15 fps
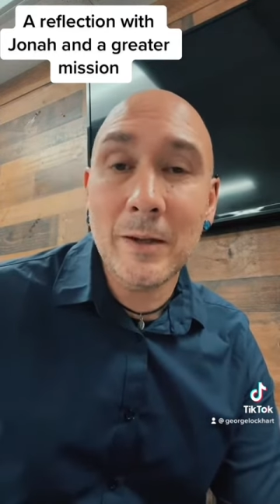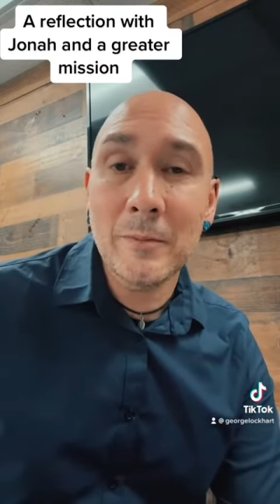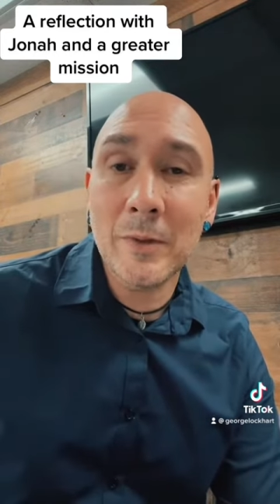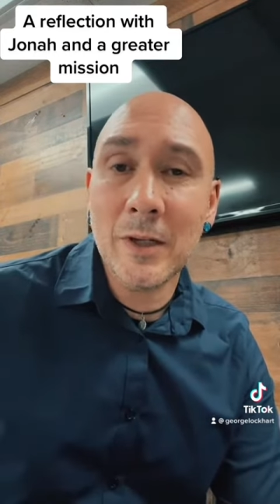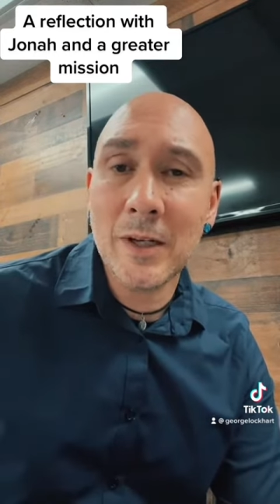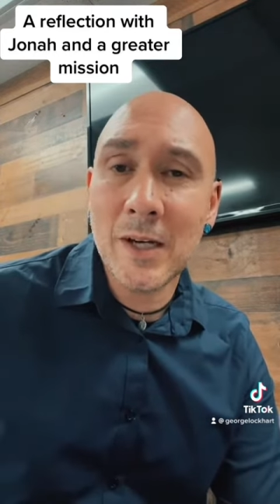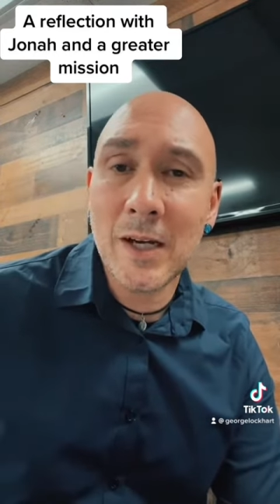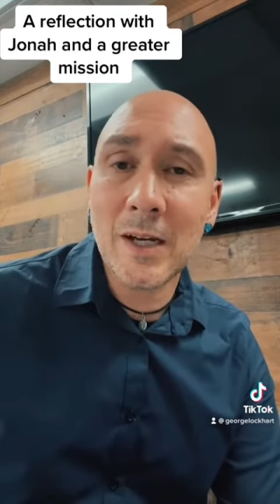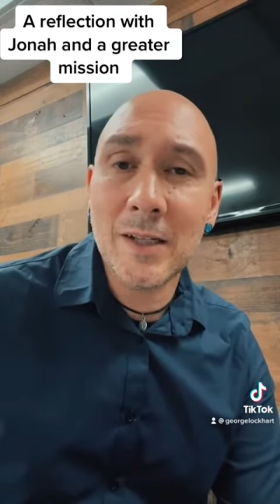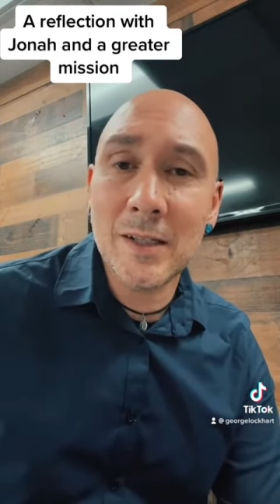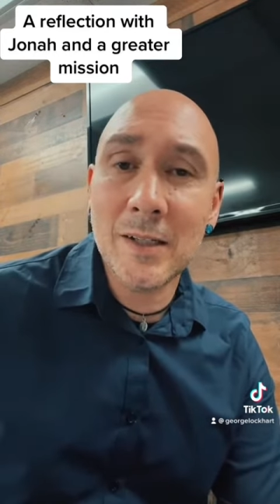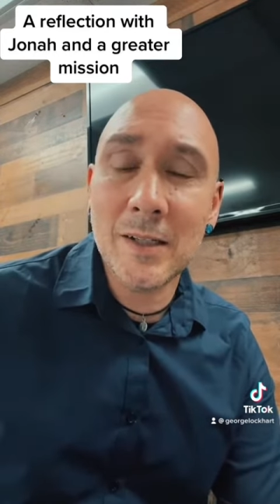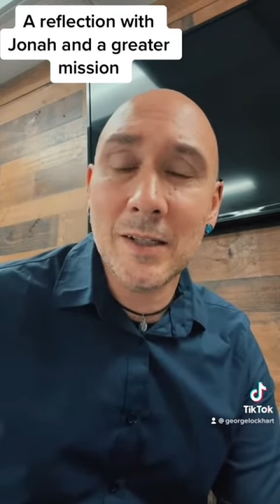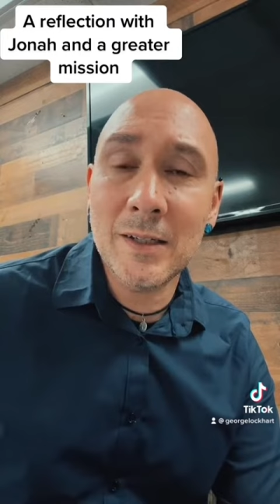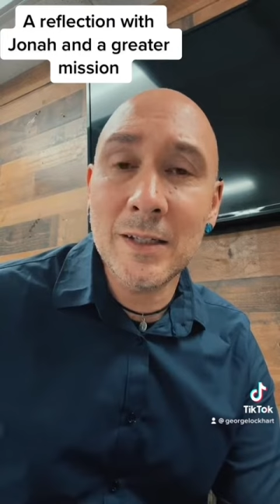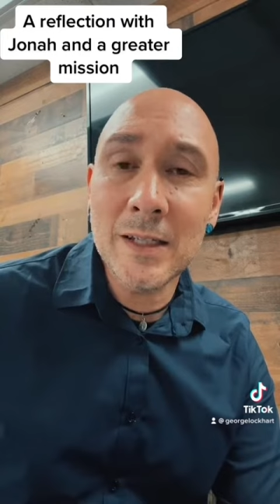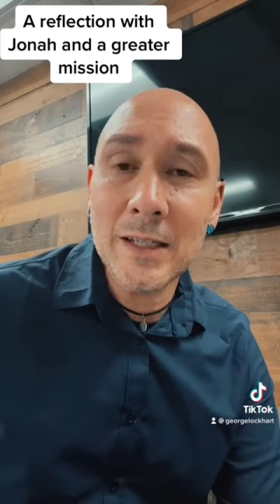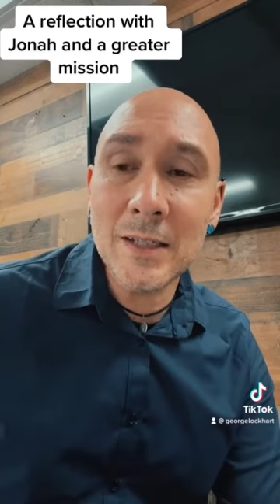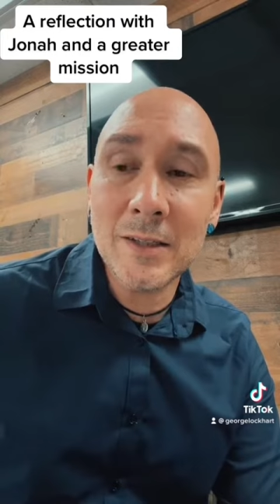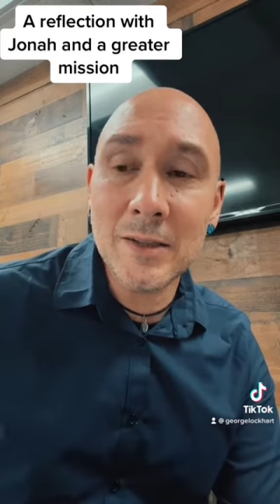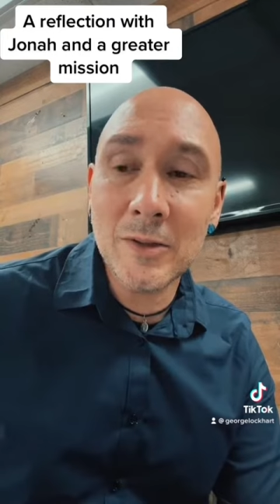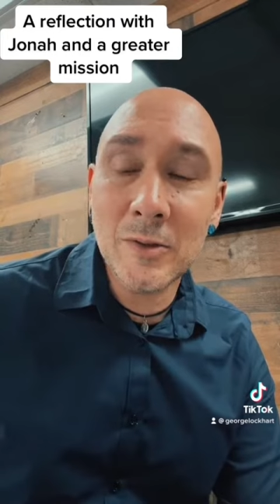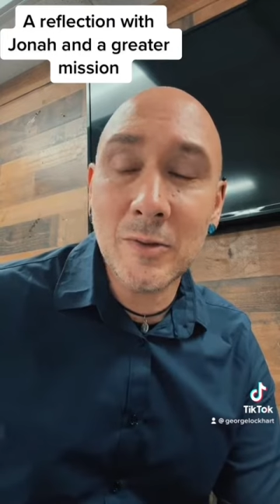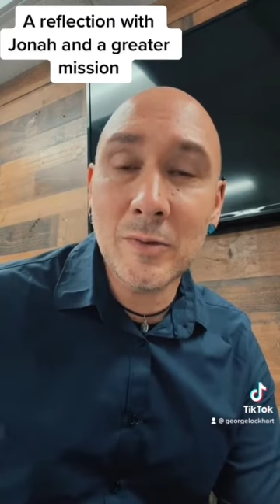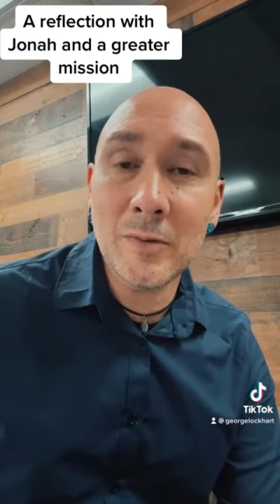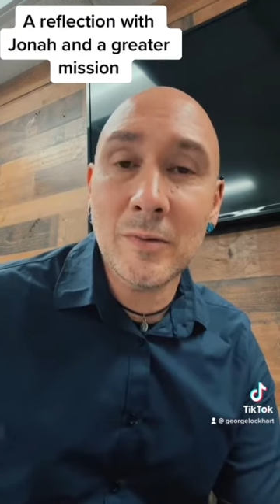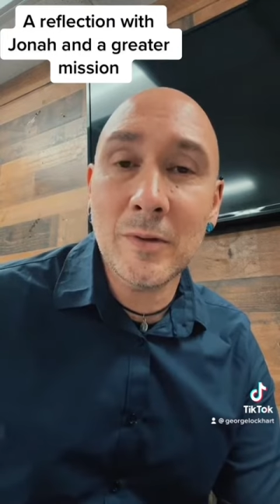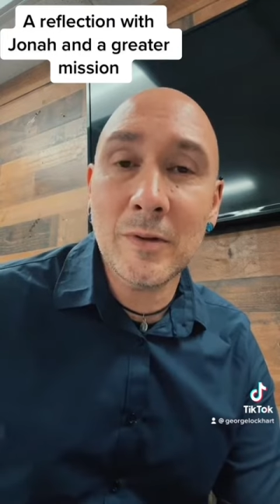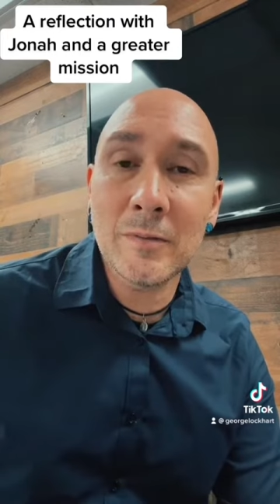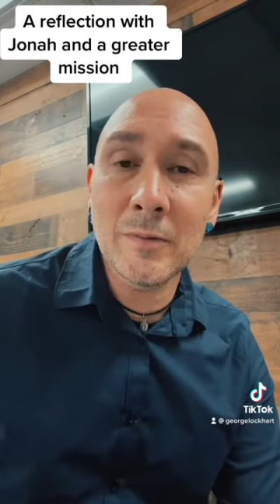but God needed
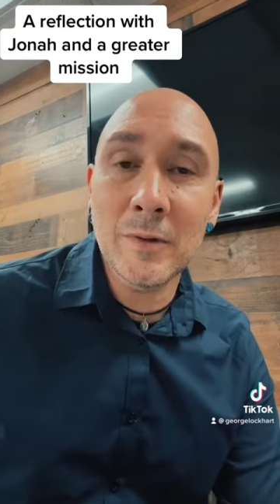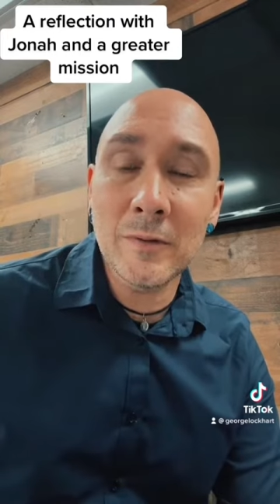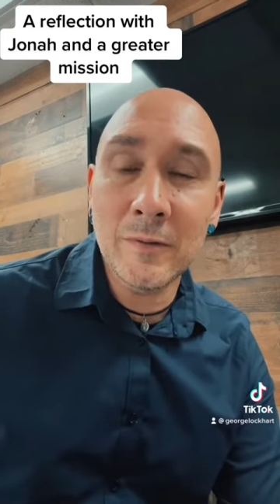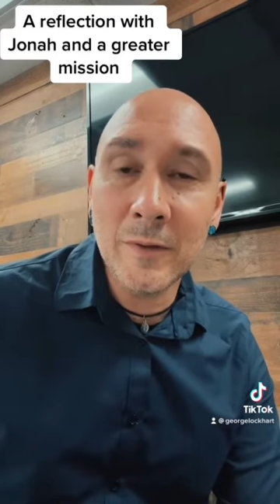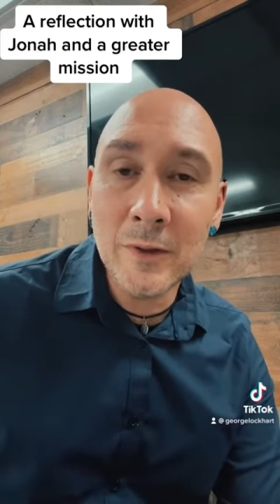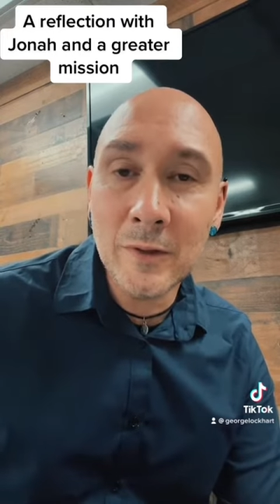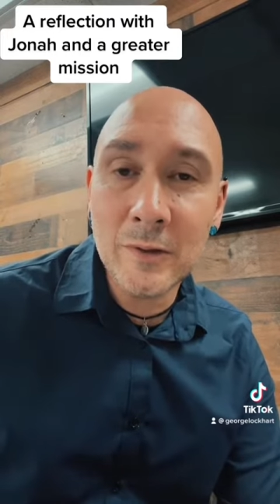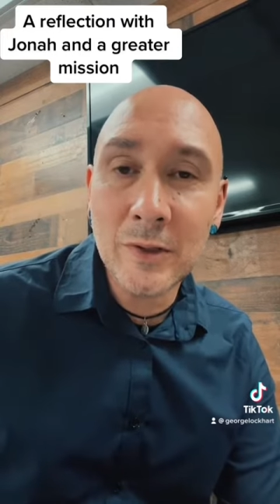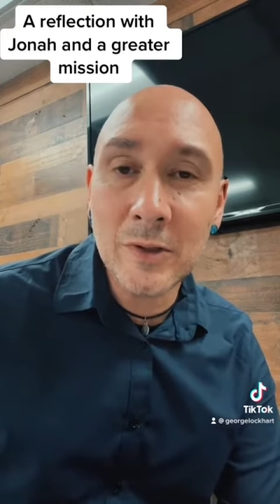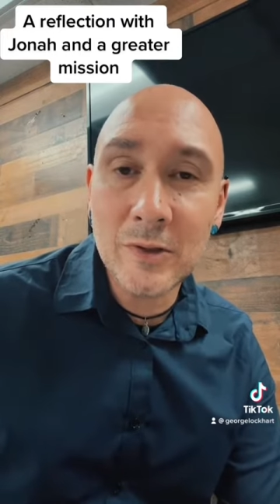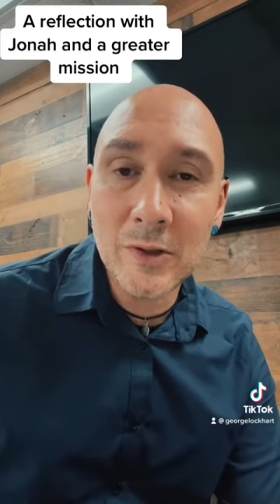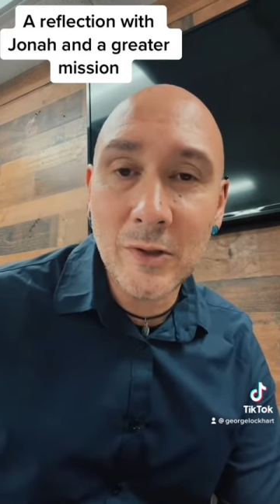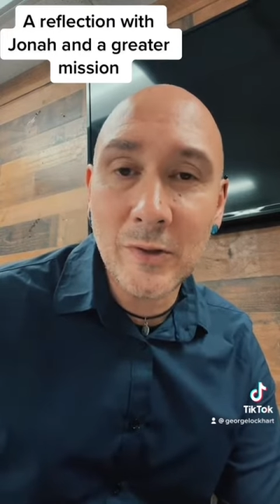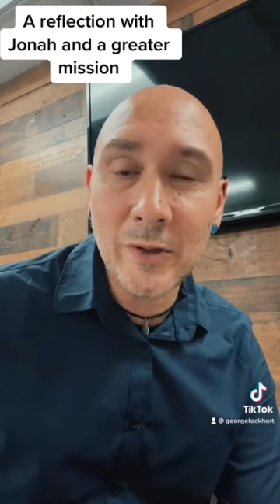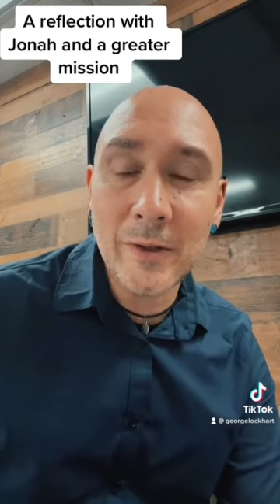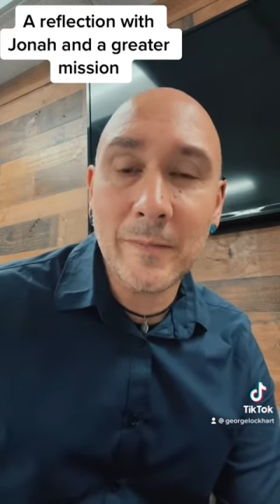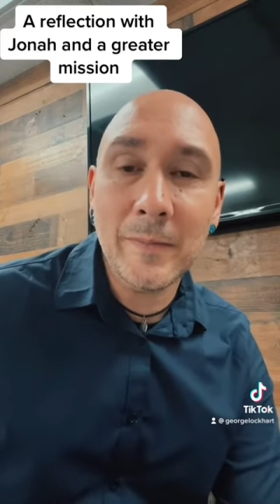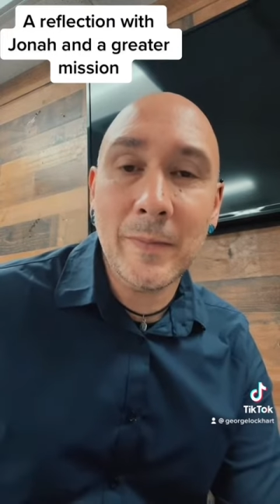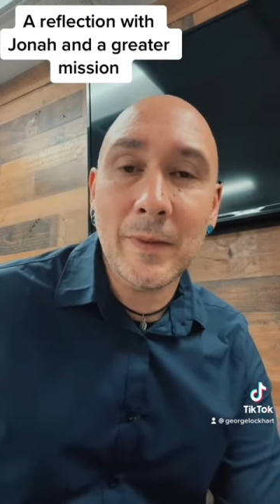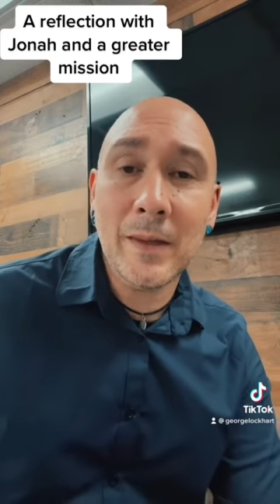to reveal to Jonah